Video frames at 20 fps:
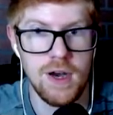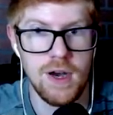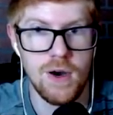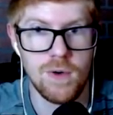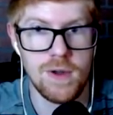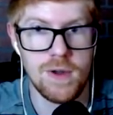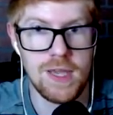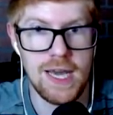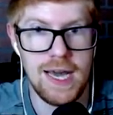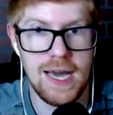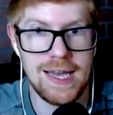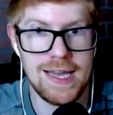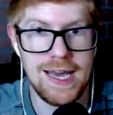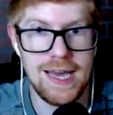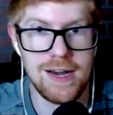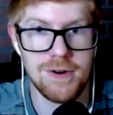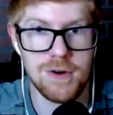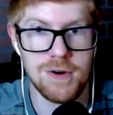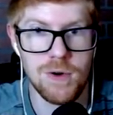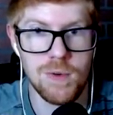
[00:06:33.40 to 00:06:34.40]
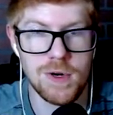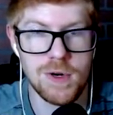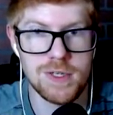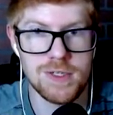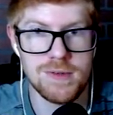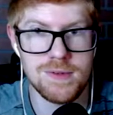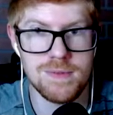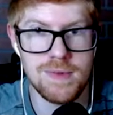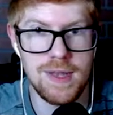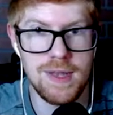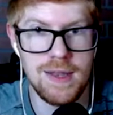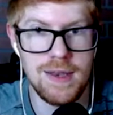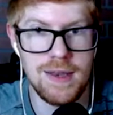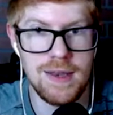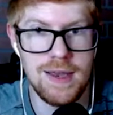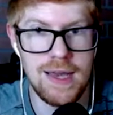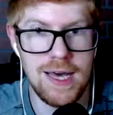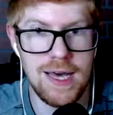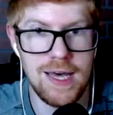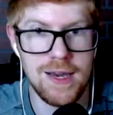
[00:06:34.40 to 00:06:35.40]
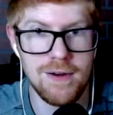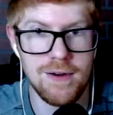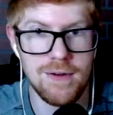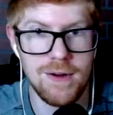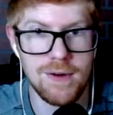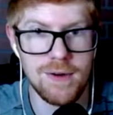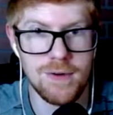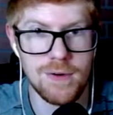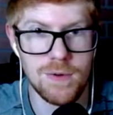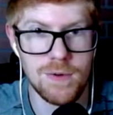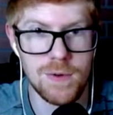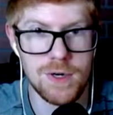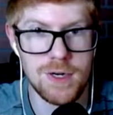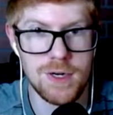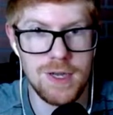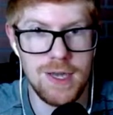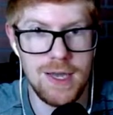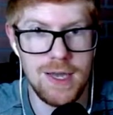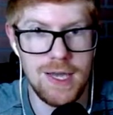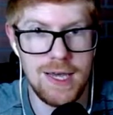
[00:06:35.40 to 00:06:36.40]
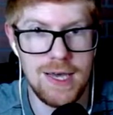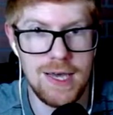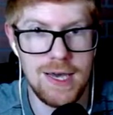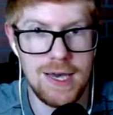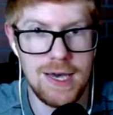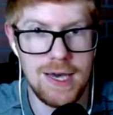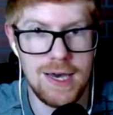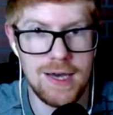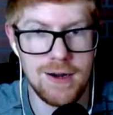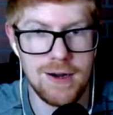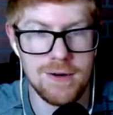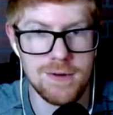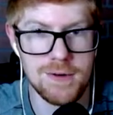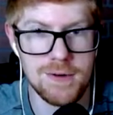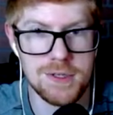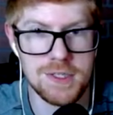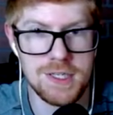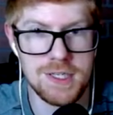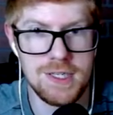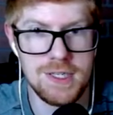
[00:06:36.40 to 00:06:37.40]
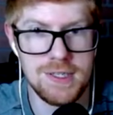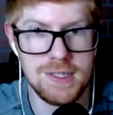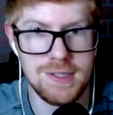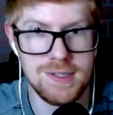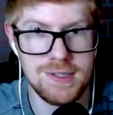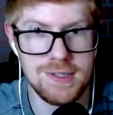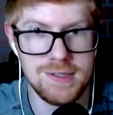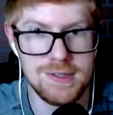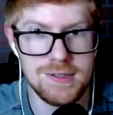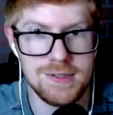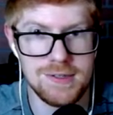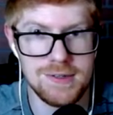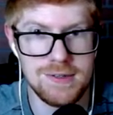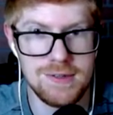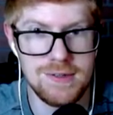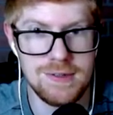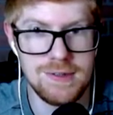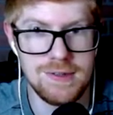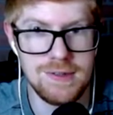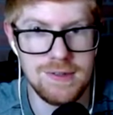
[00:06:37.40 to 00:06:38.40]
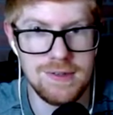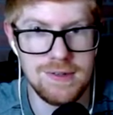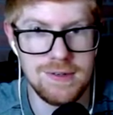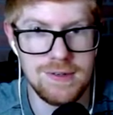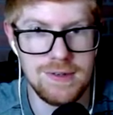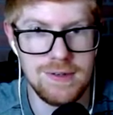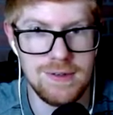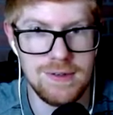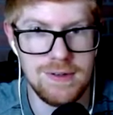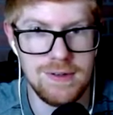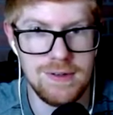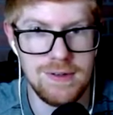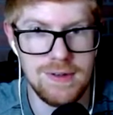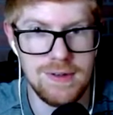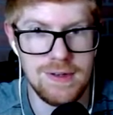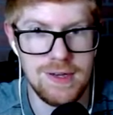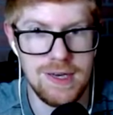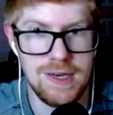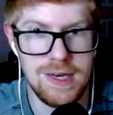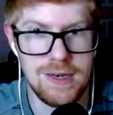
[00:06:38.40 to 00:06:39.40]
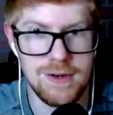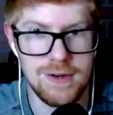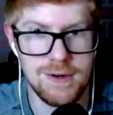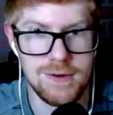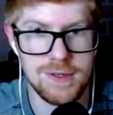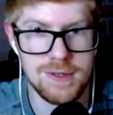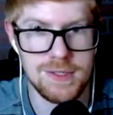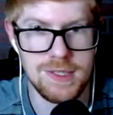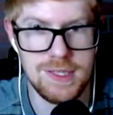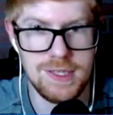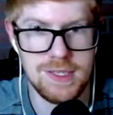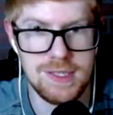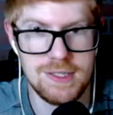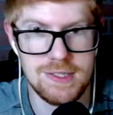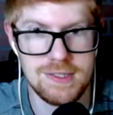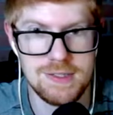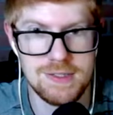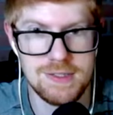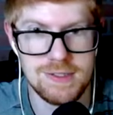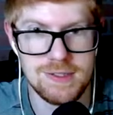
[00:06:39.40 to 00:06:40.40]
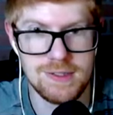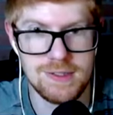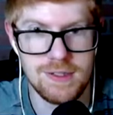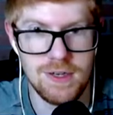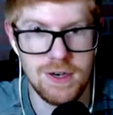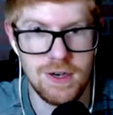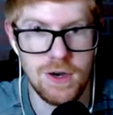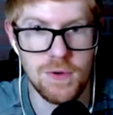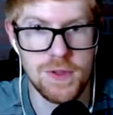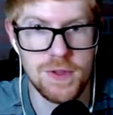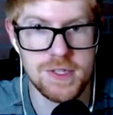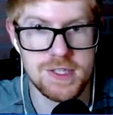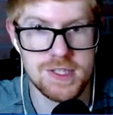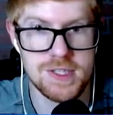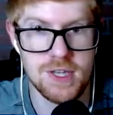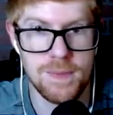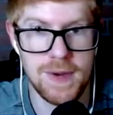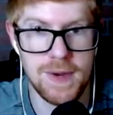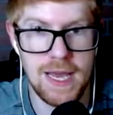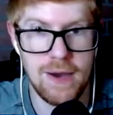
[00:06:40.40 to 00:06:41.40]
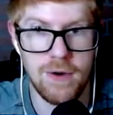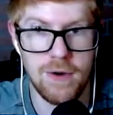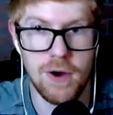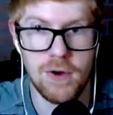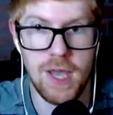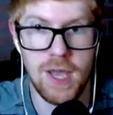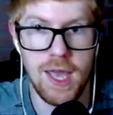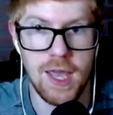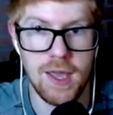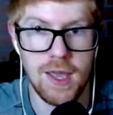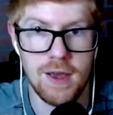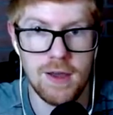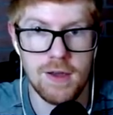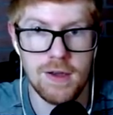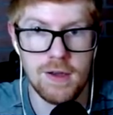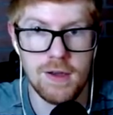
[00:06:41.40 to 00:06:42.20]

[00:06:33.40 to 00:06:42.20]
Oh, God. I don't know where... I don't know where... I don't know where she is. I don't know where she is. Oh, this is open now. Okay.